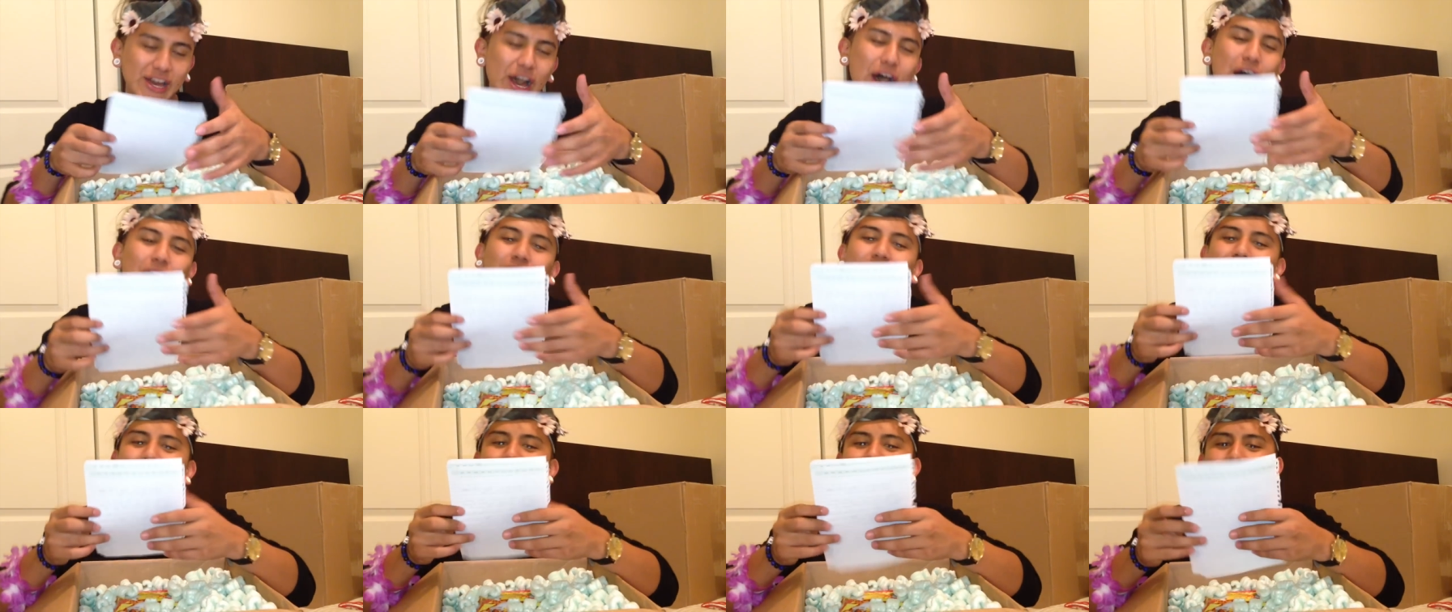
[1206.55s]

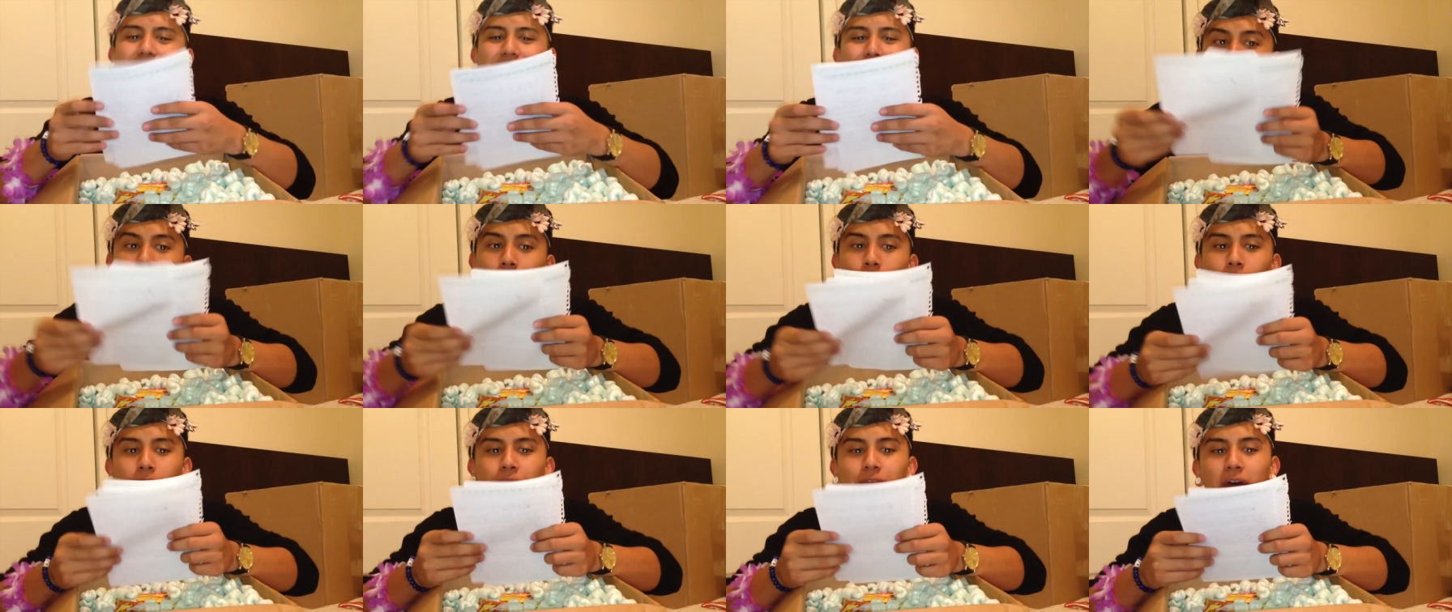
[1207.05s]
God damn.
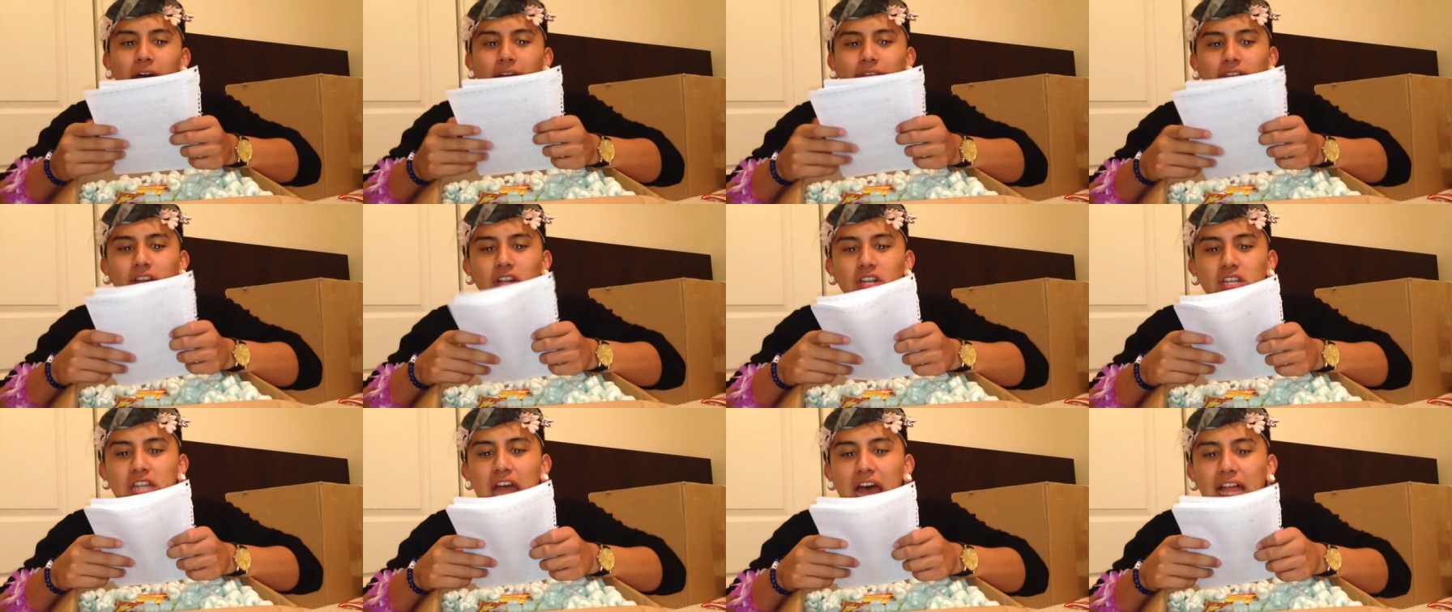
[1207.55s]
Number five,
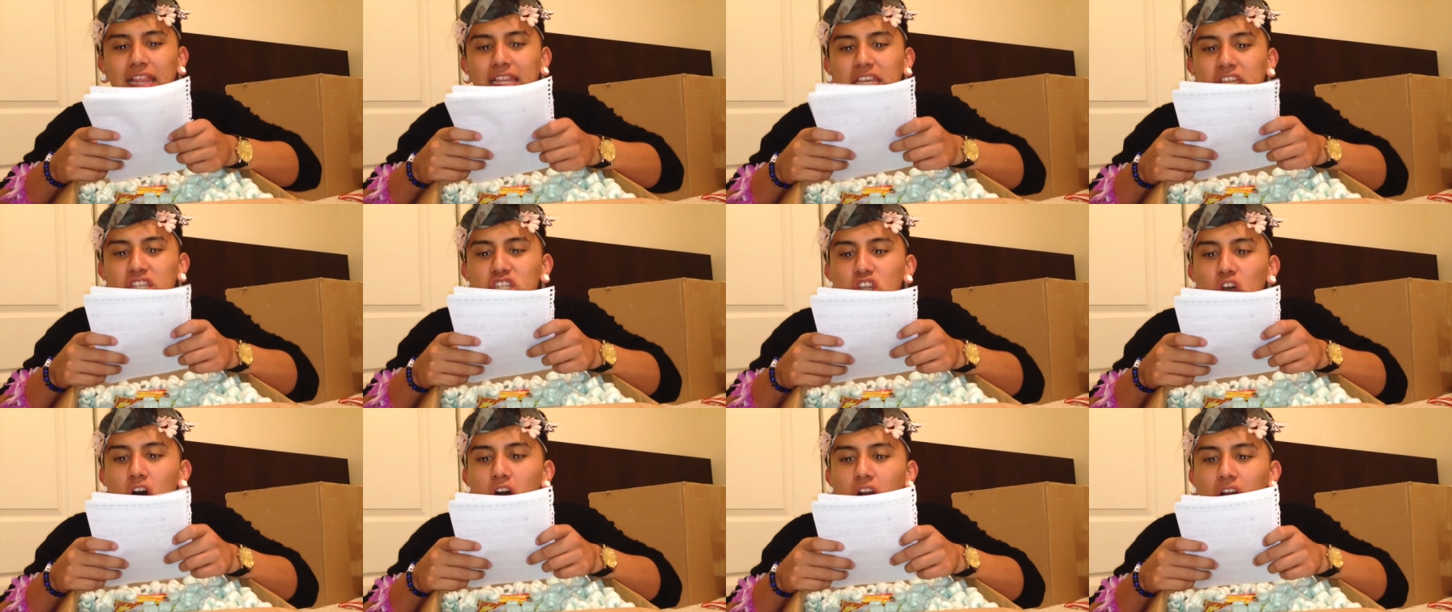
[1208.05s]

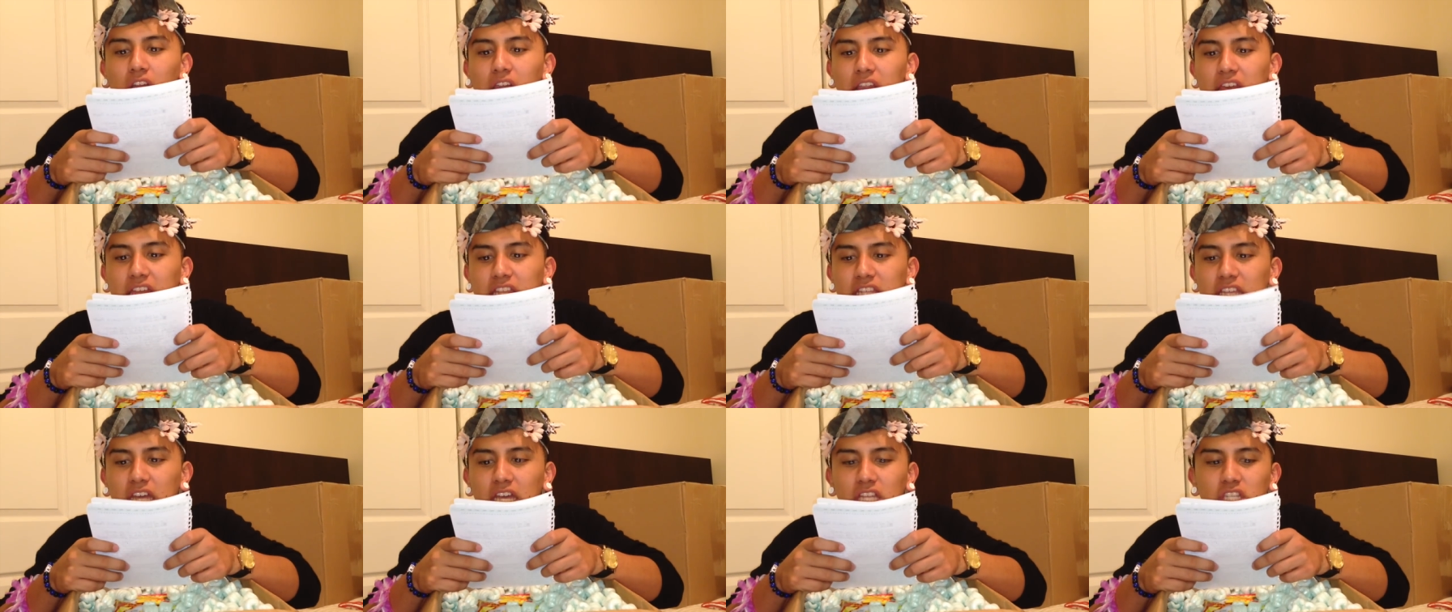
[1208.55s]
Ghirardelli
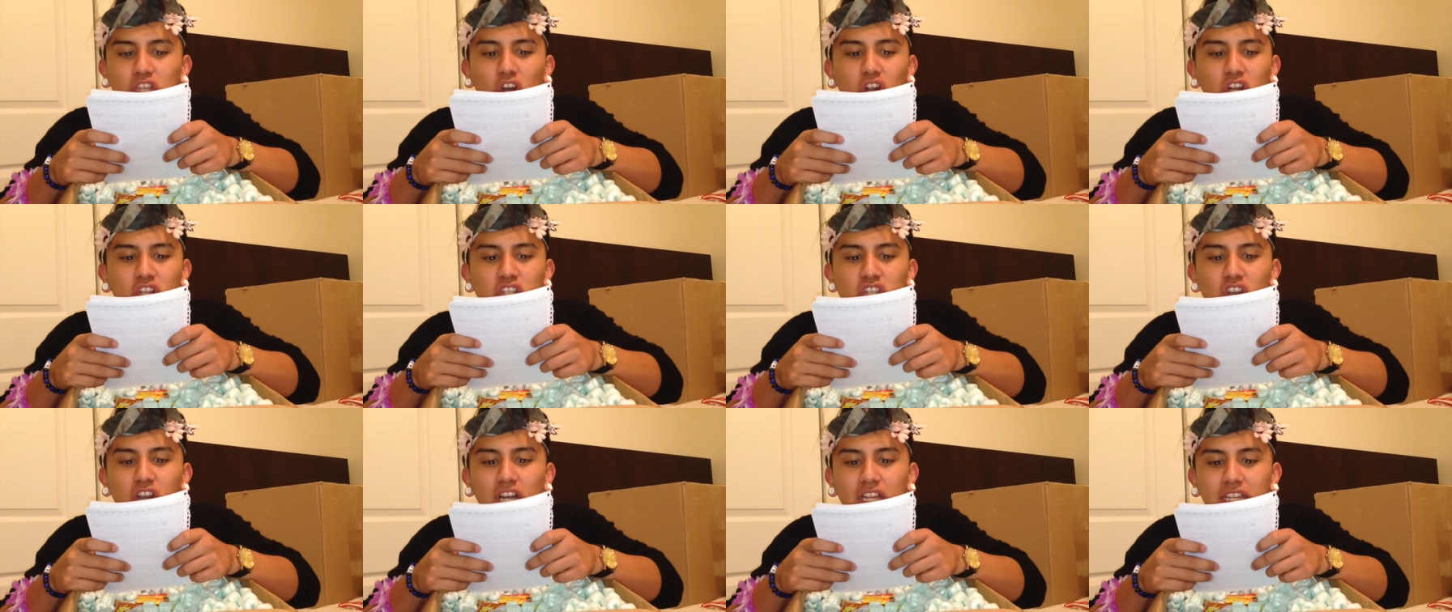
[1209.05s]
Chocolate, a
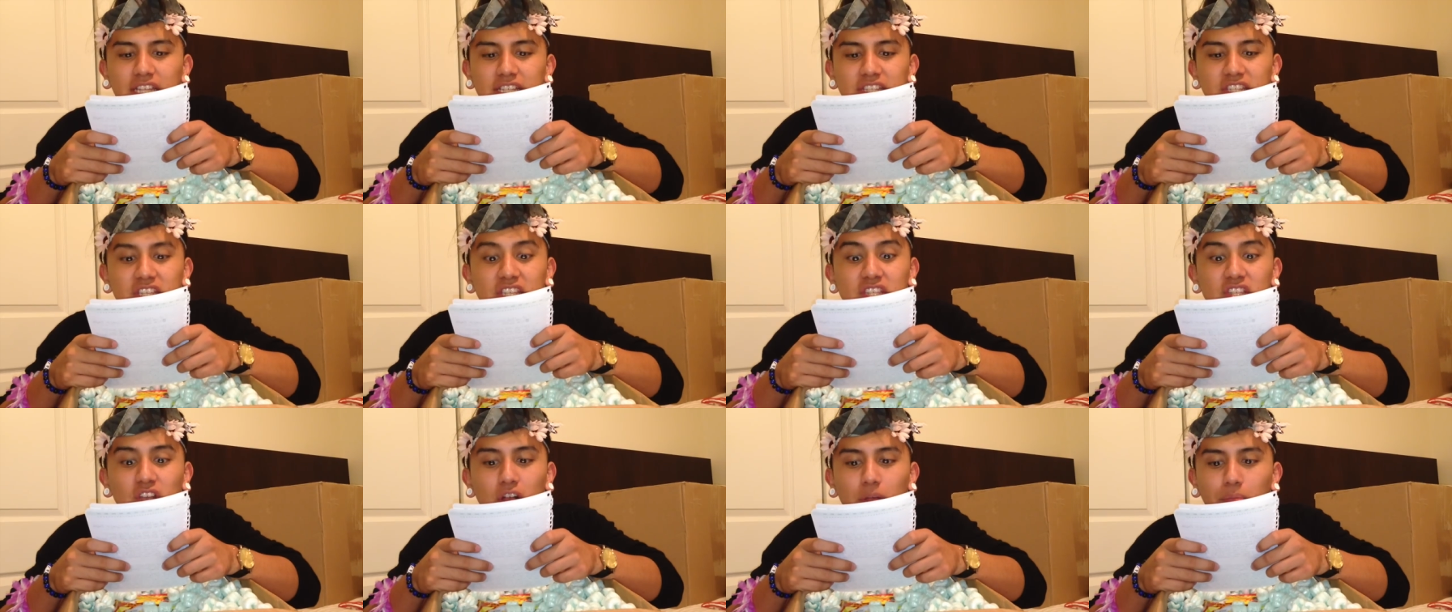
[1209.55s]
dark chocolate
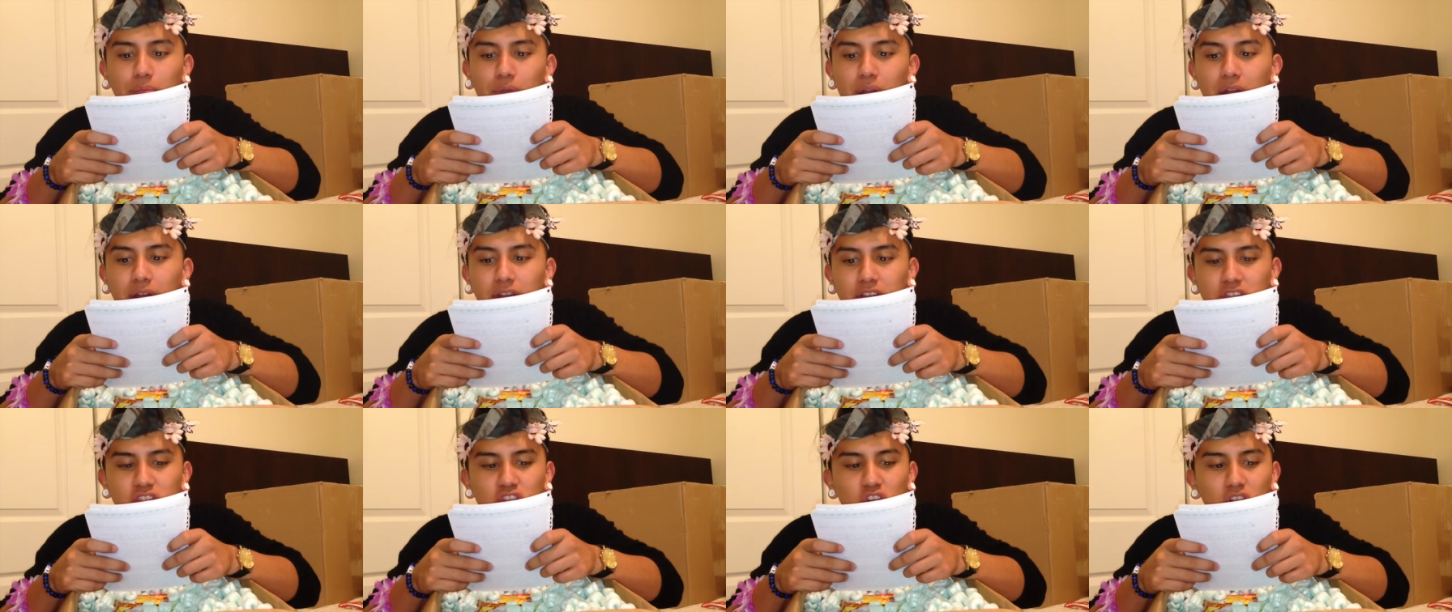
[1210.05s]
sea salt
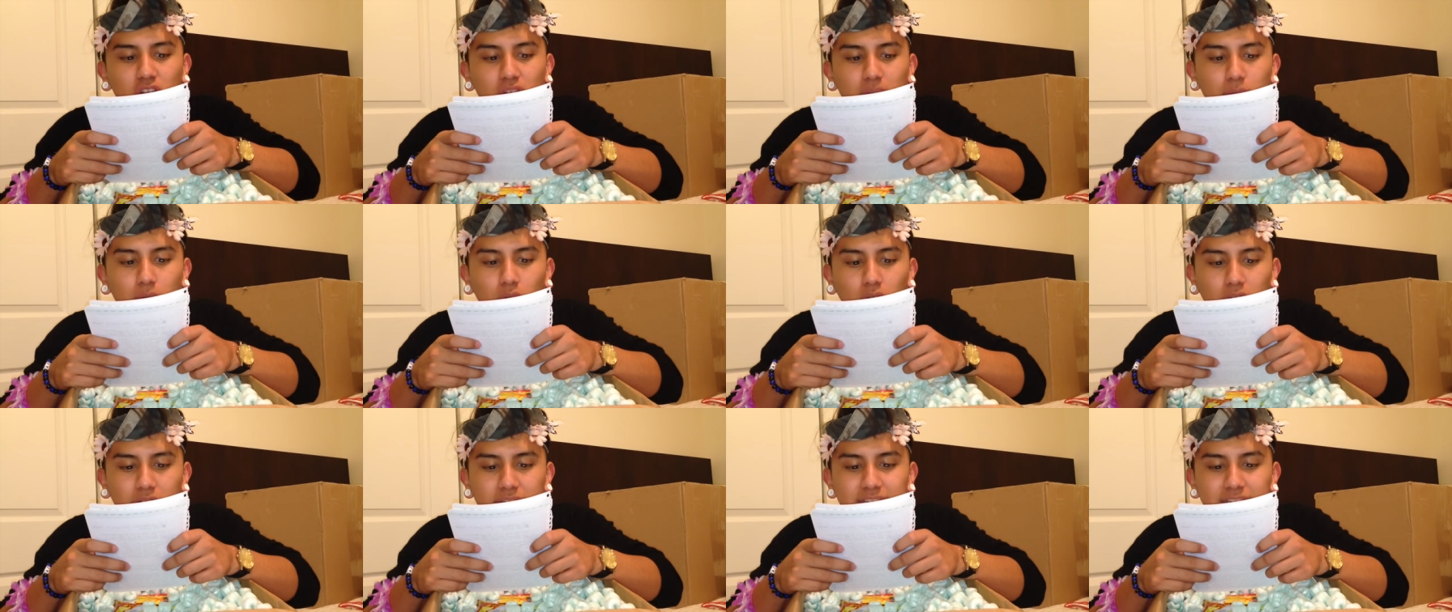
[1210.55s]
brownie chocolate bar.